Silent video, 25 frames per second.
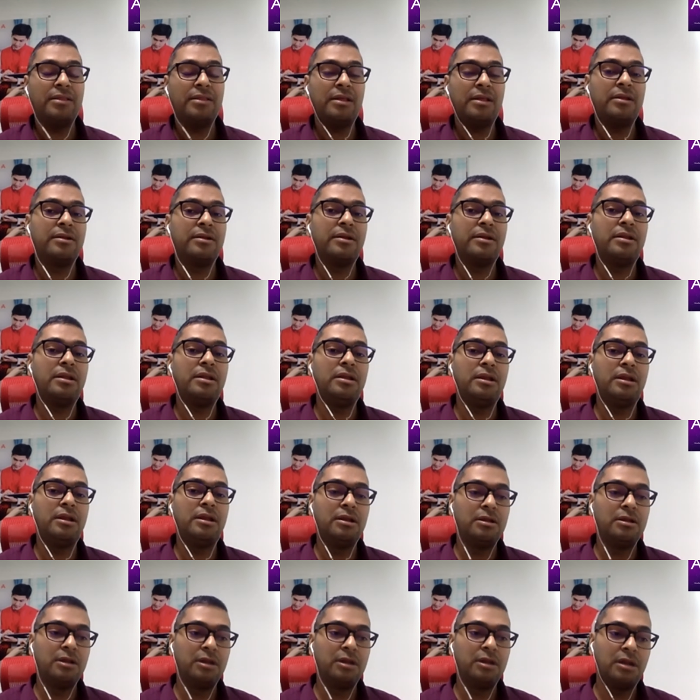They
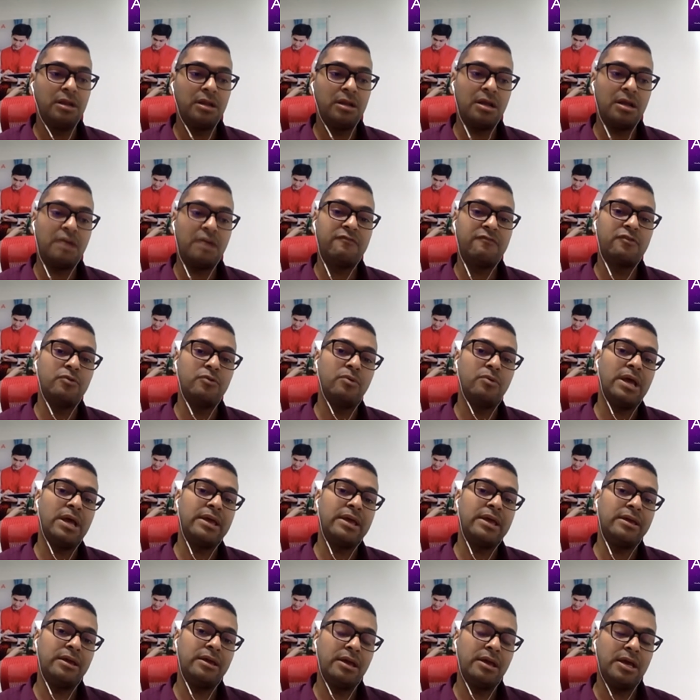really love to
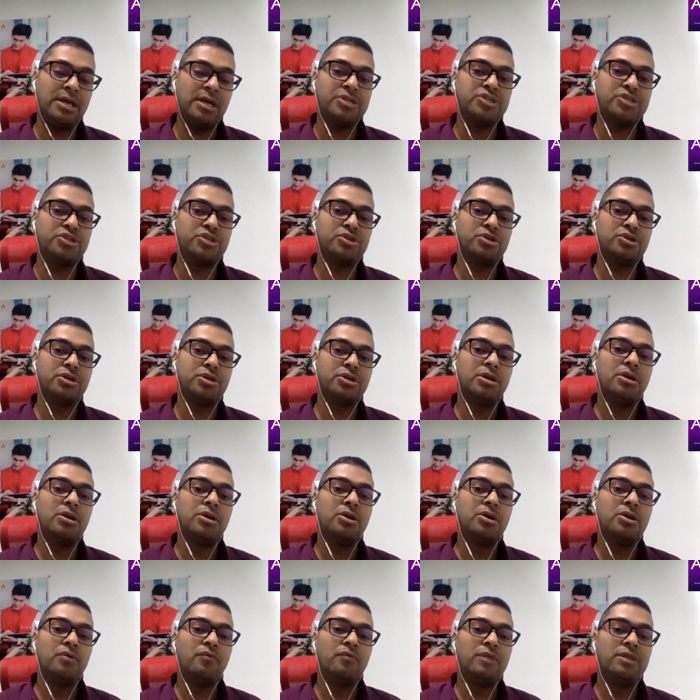engage
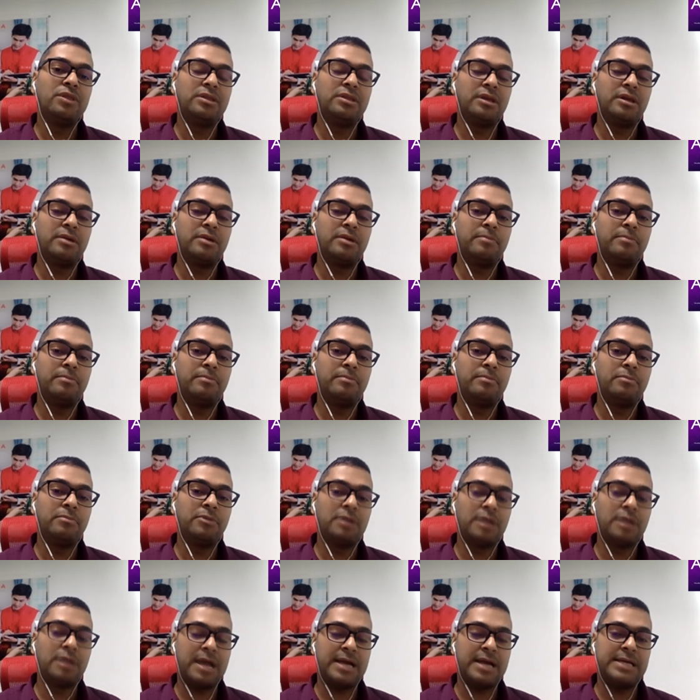with their
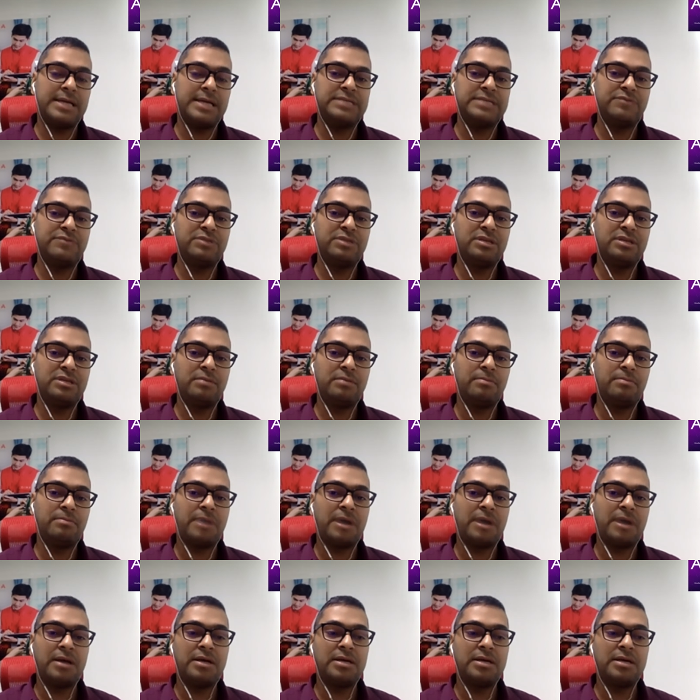clients, with their
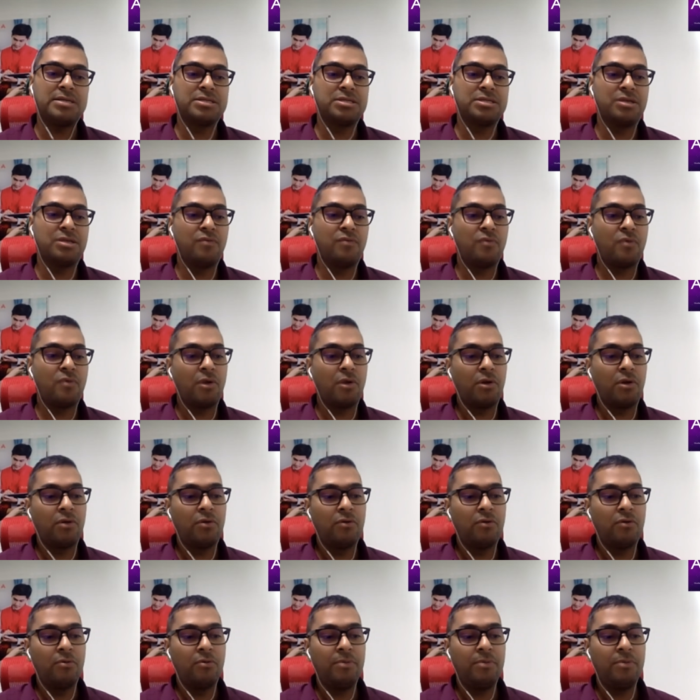buyers. They want
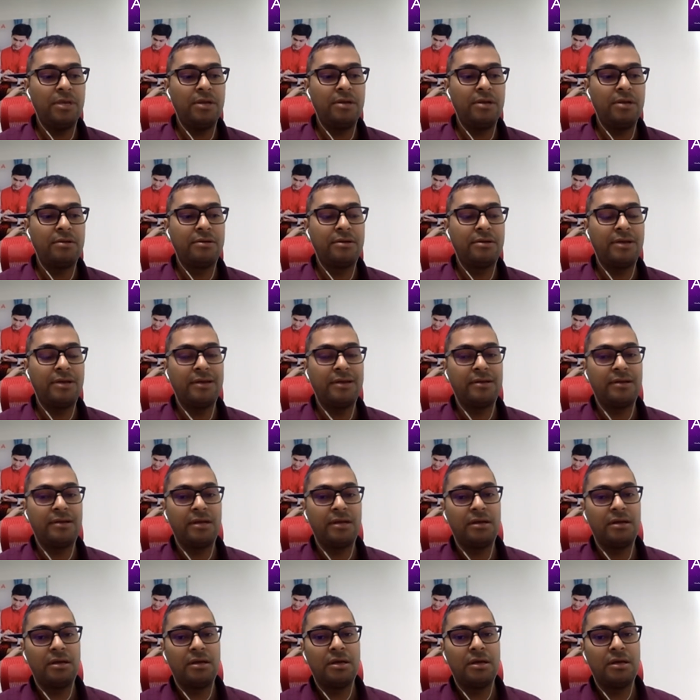to be
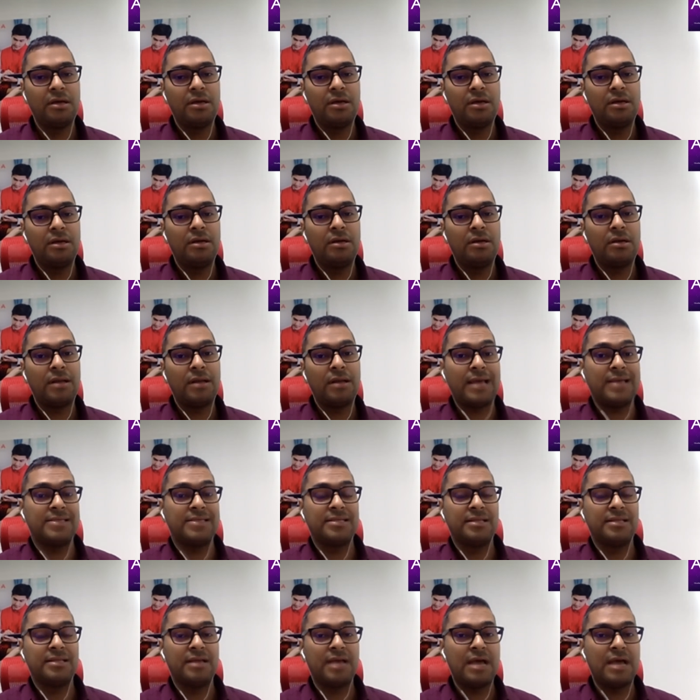treated
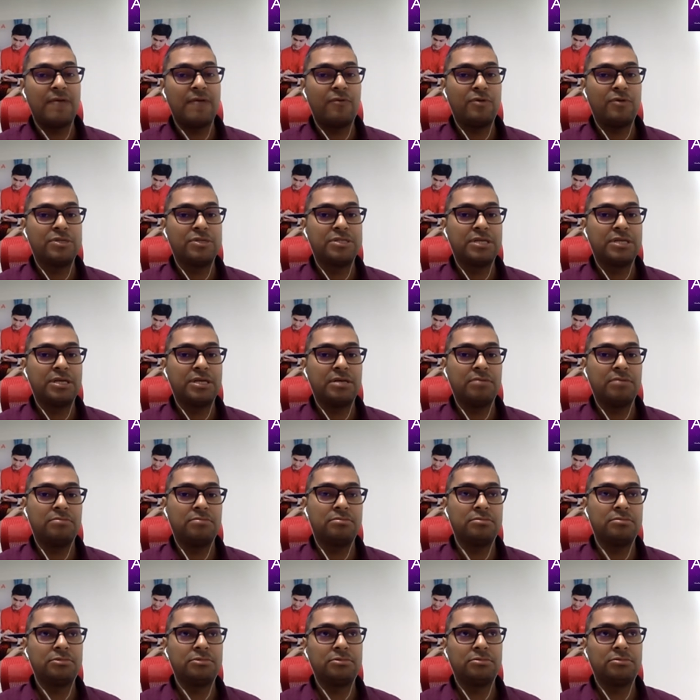nicely. I won't say,
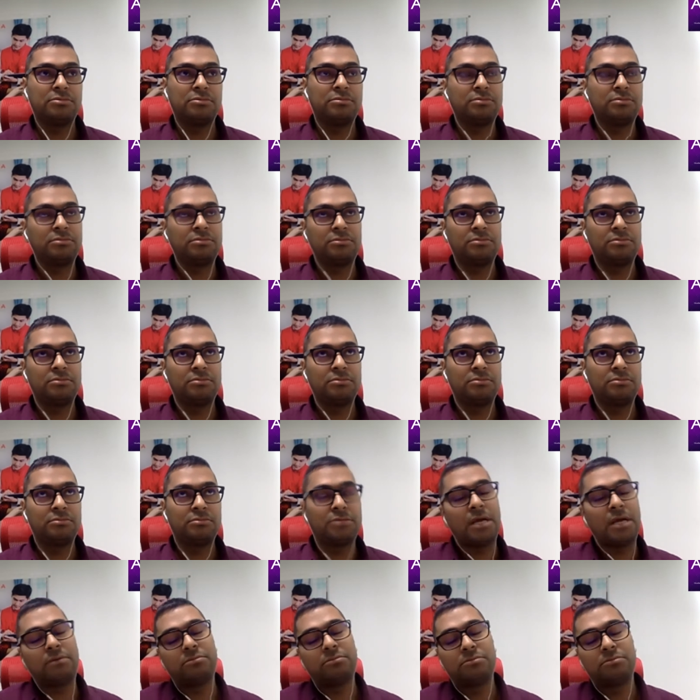yeah.